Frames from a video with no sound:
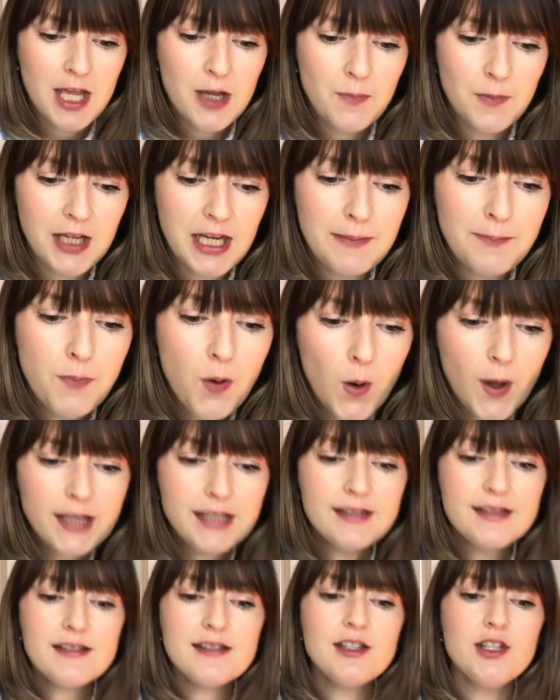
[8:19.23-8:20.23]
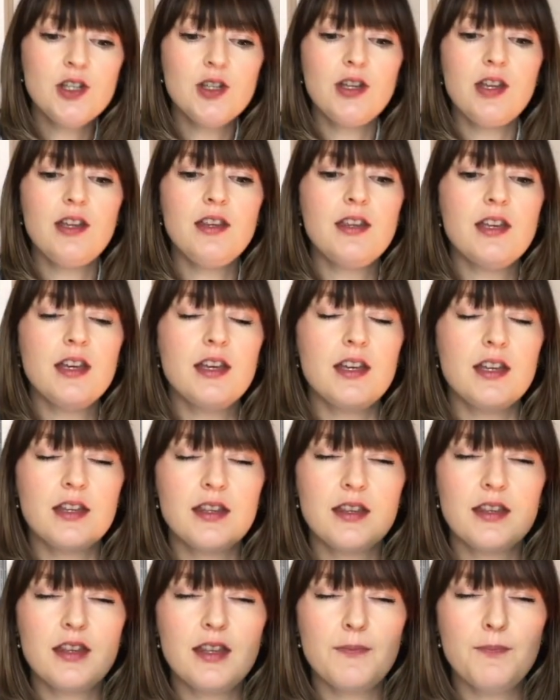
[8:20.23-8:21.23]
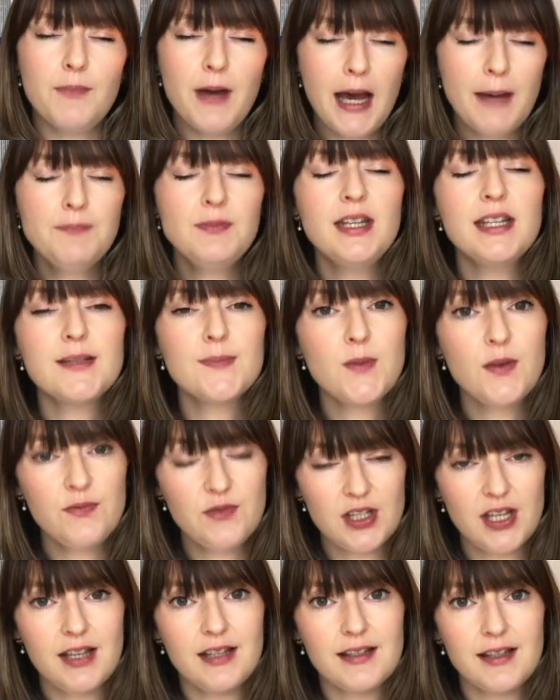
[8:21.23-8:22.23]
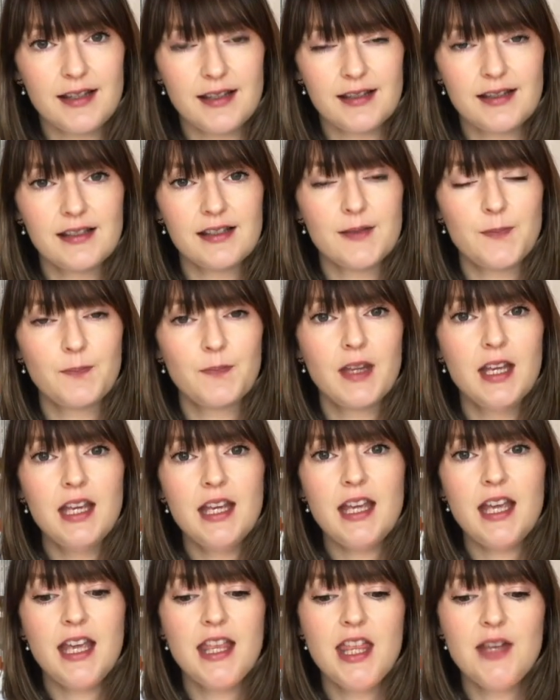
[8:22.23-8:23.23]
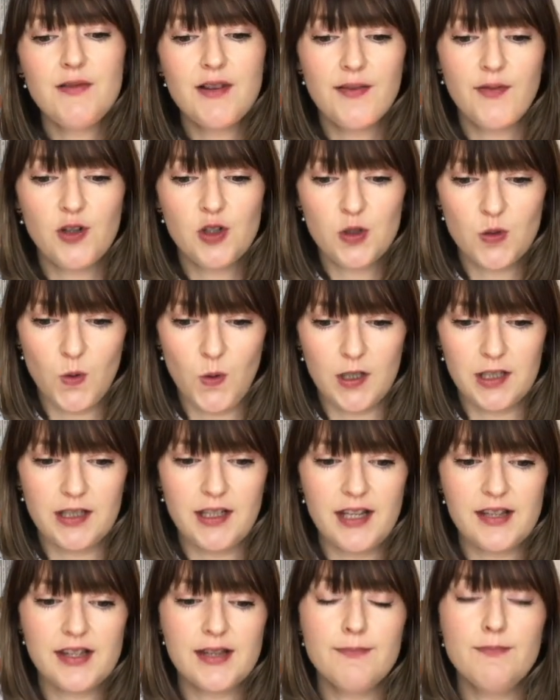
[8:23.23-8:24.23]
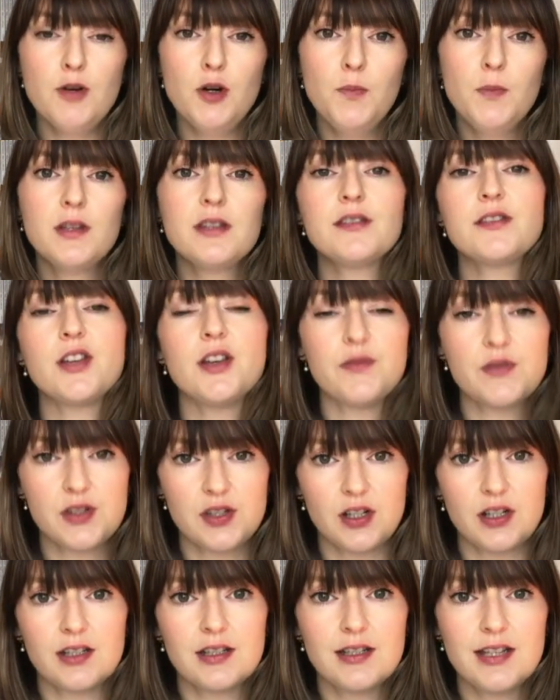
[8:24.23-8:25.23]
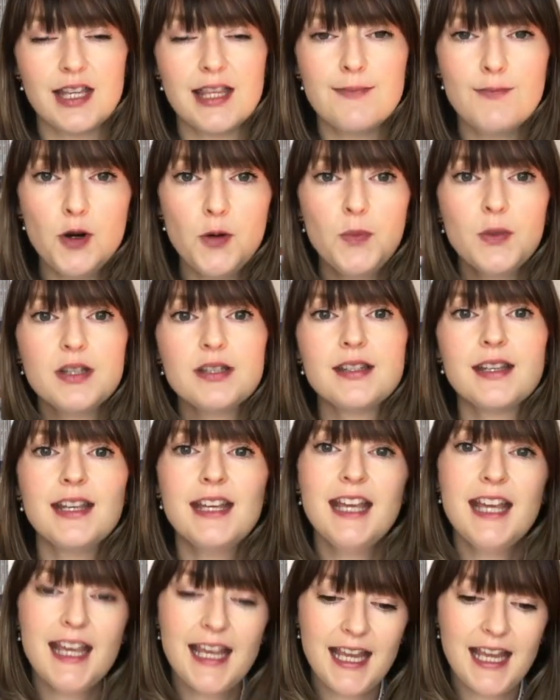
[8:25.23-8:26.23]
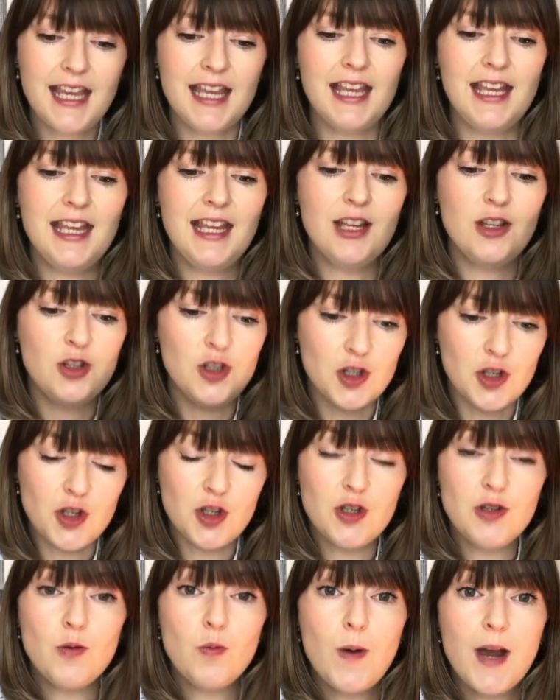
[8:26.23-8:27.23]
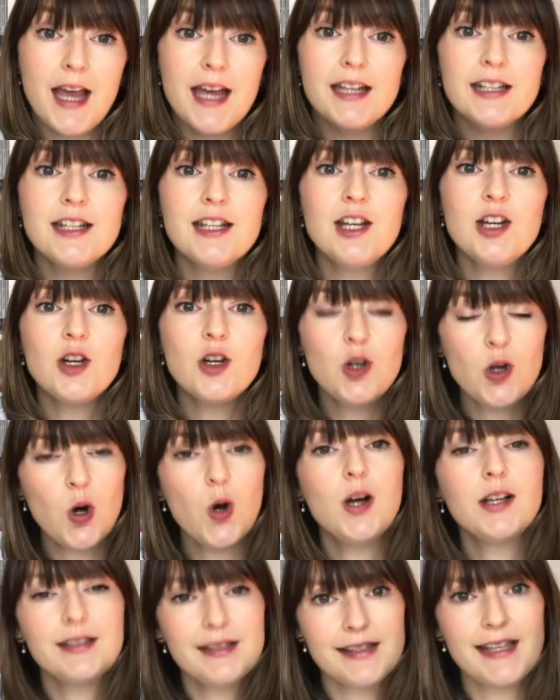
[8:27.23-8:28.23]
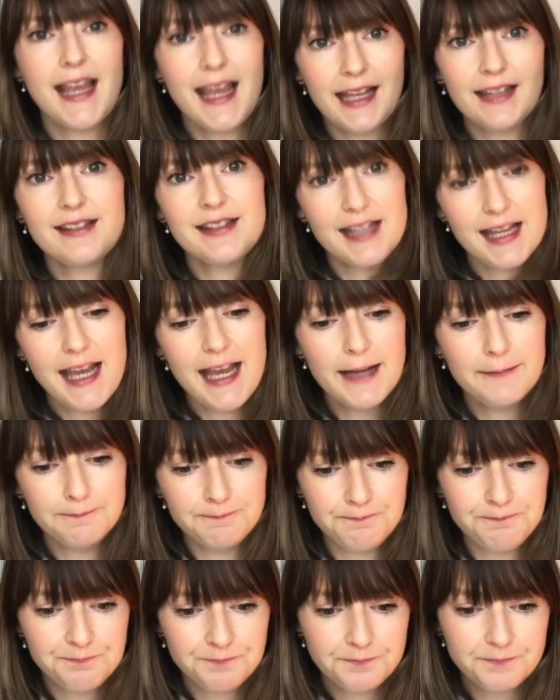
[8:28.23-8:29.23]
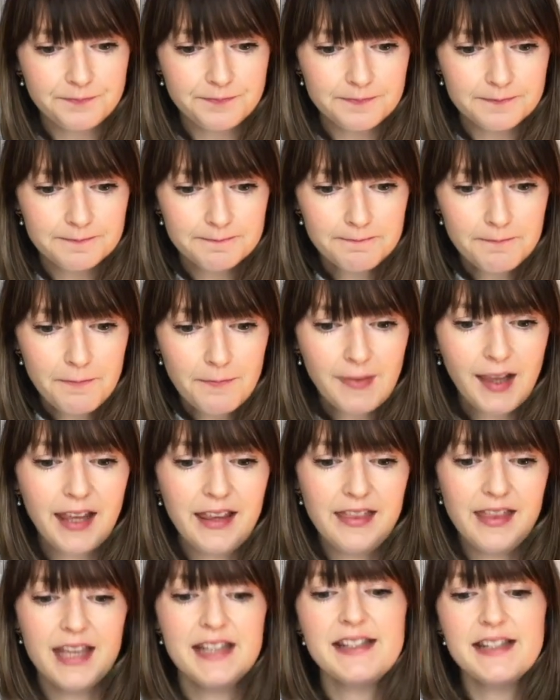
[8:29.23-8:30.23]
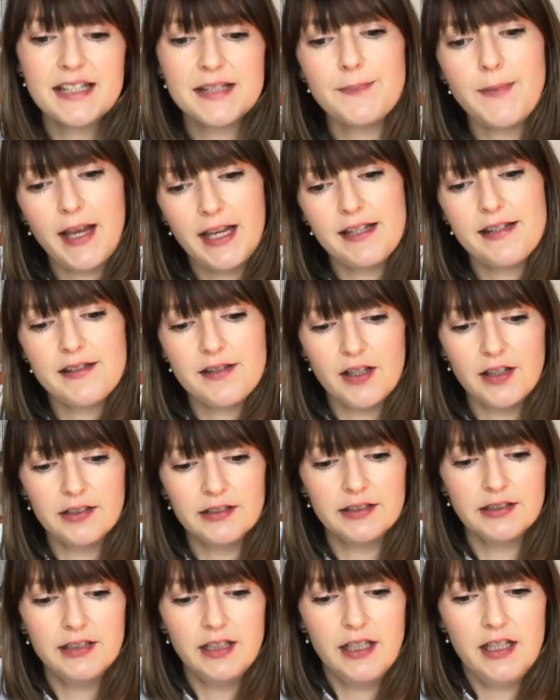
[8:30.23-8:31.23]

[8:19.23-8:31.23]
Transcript: But he points to the baptism of Jesus in the River Jordan is the moment of certainty, the moment he knew when God said to him, "This is my son."